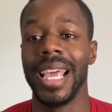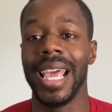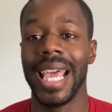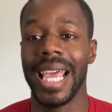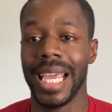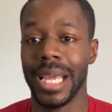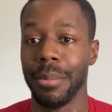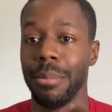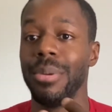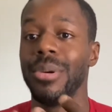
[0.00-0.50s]

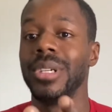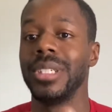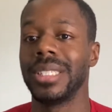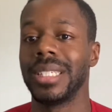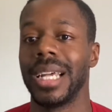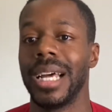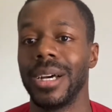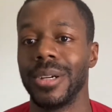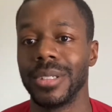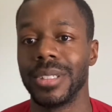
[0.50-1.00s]
and puts
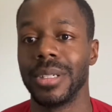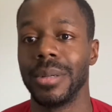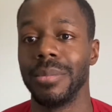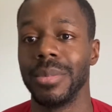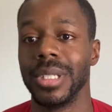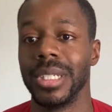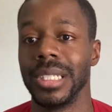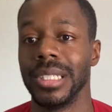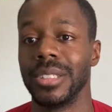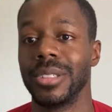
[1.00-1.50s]
out
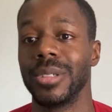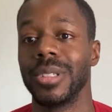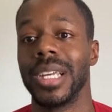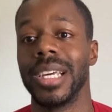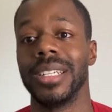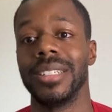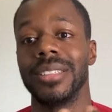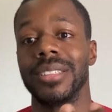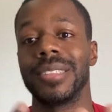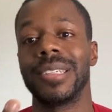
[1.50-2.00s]
something so that
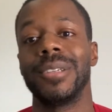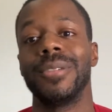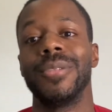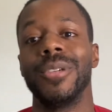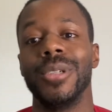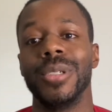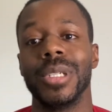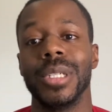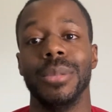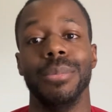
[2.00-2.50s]
the
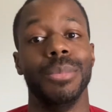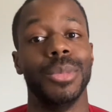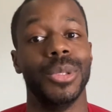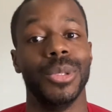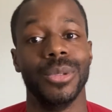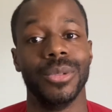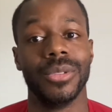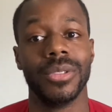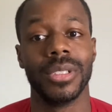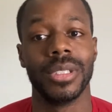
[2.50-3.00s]
servo can move.